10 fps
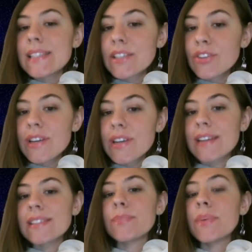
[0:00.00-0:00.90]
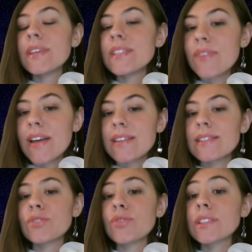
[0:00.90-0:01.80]
synchronized space
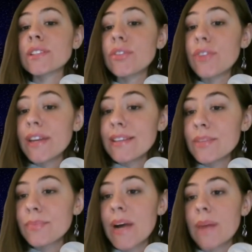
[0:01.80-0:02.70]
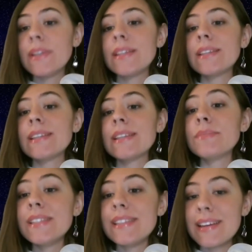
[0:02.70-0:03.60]
events attract greater public and
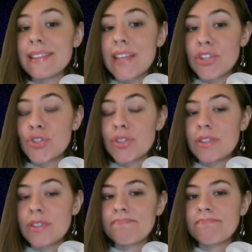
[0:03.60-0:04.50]
media attention.